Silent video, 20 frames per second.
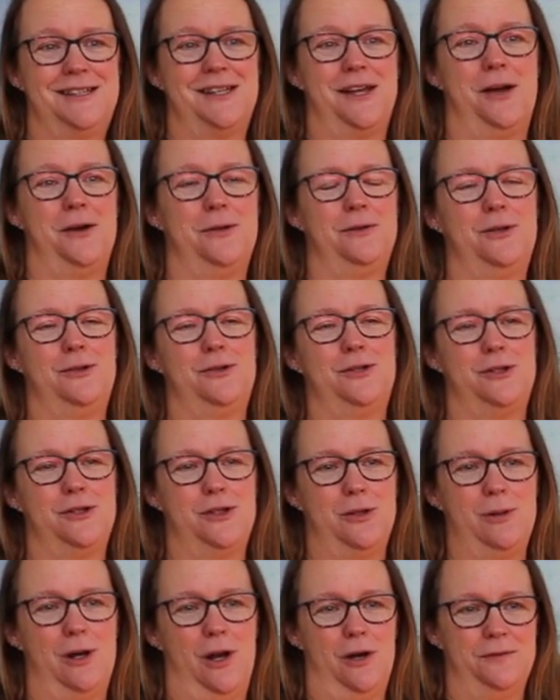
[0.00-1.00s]
So I used to
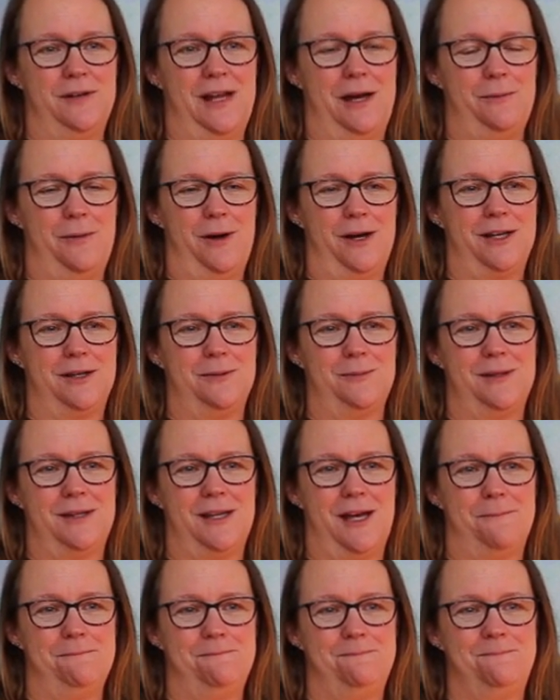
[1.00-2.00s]
do a lot of networking with
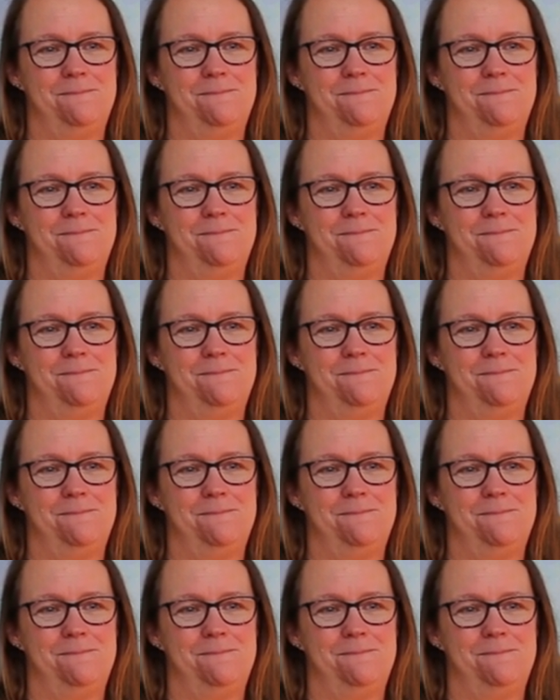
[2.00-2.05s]
them.